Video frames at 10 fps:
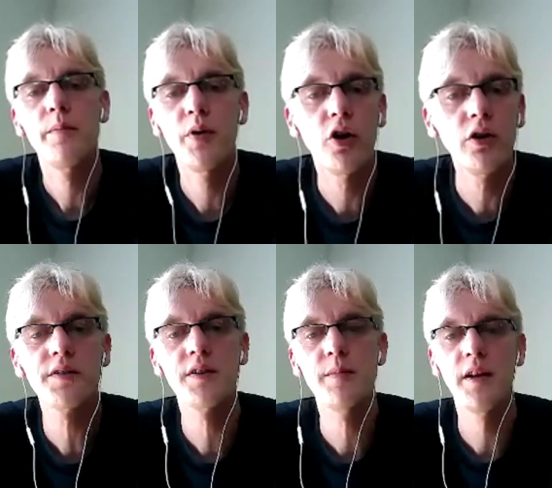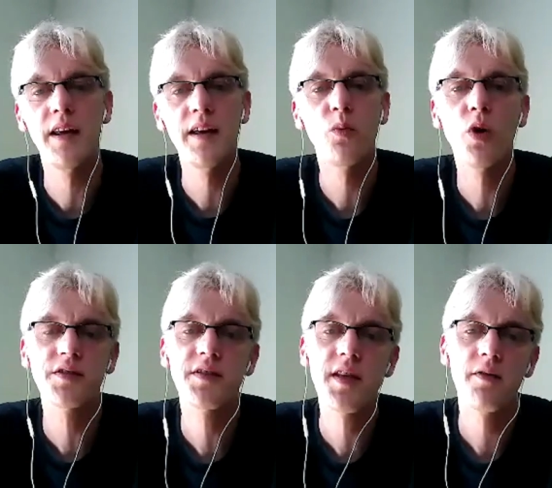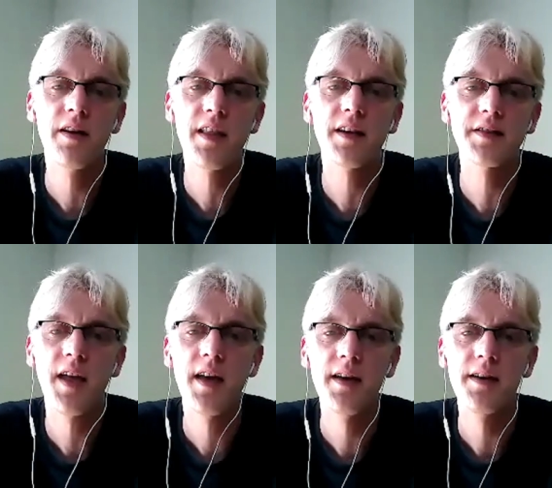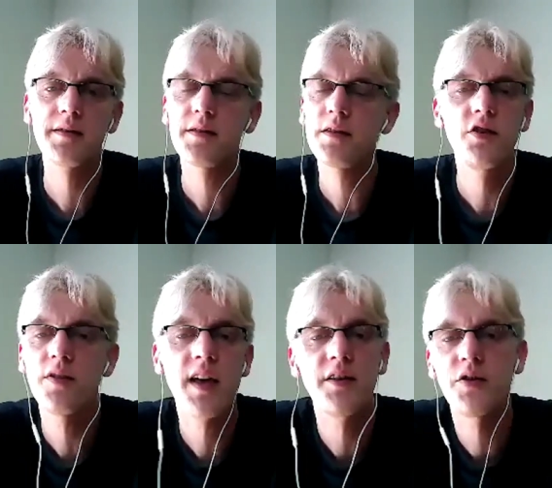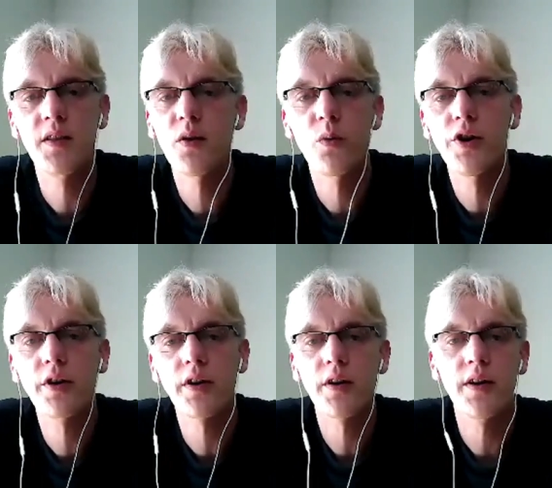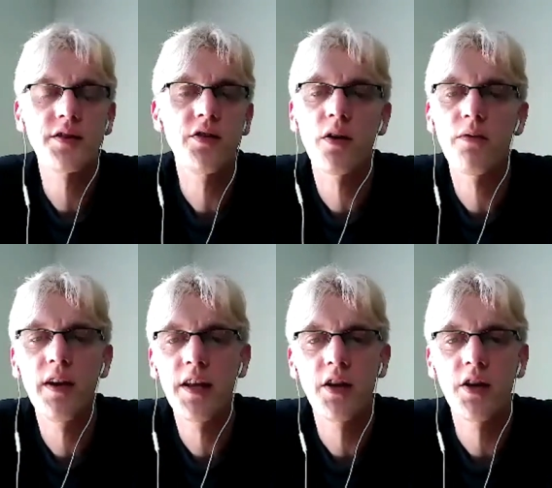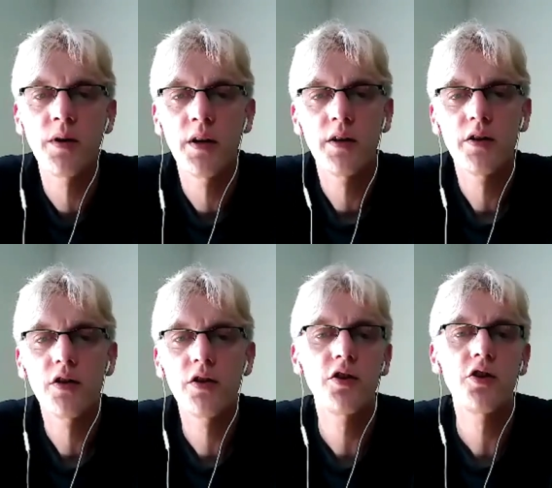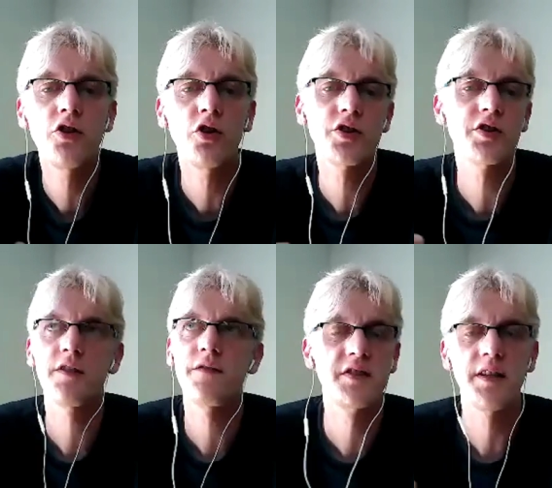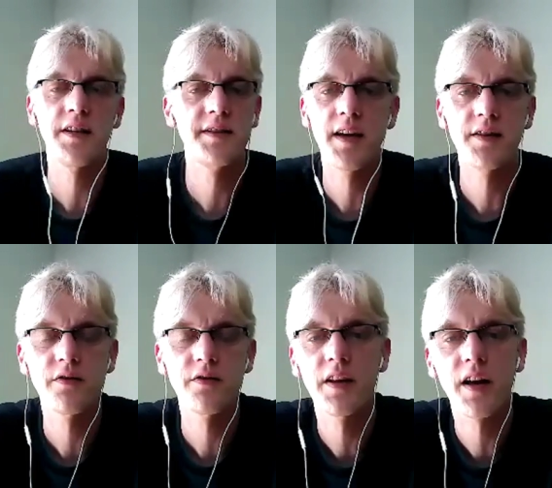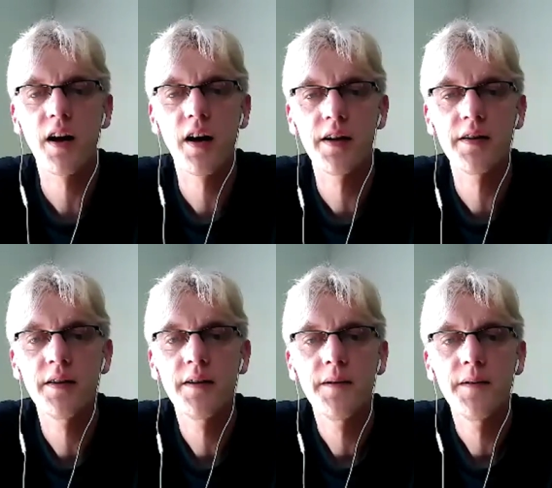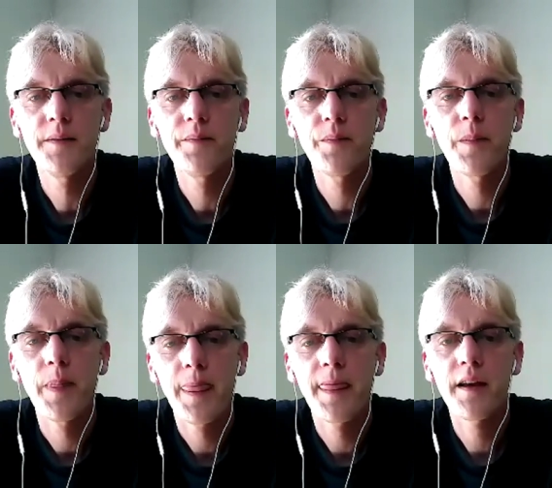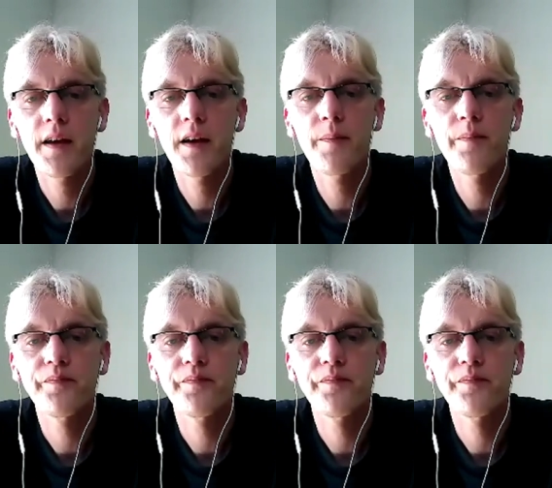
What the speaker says: But ultimately, once they're in that state, they're doing the work. It's not really you. You're just the facilitator and the guide. Yeah.